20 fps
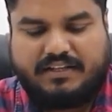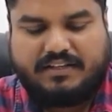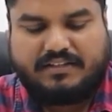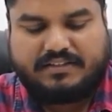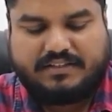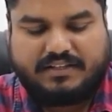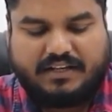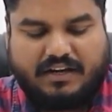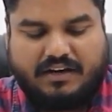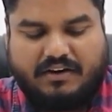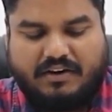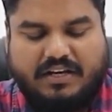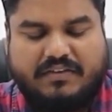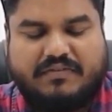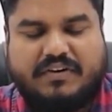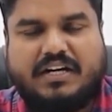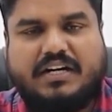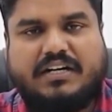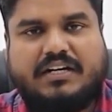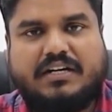These
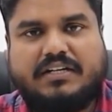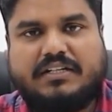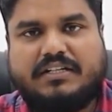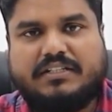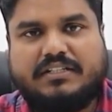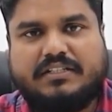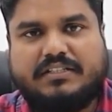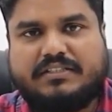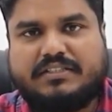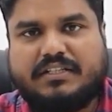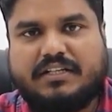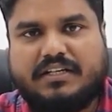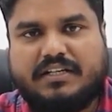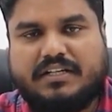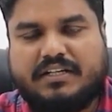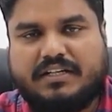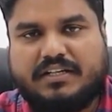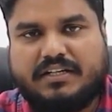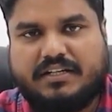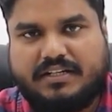Olive Ridley turtles
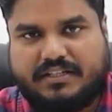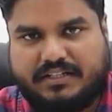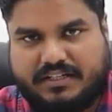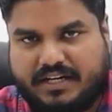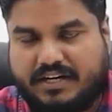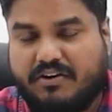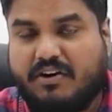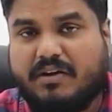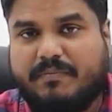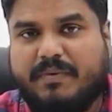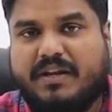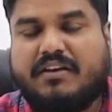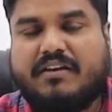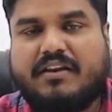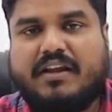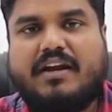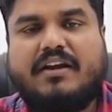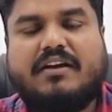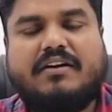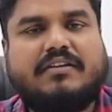cannot be
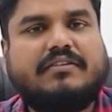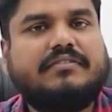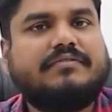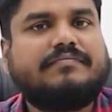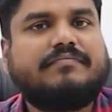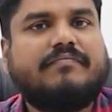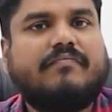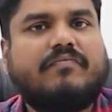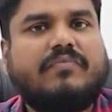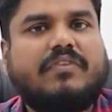traded,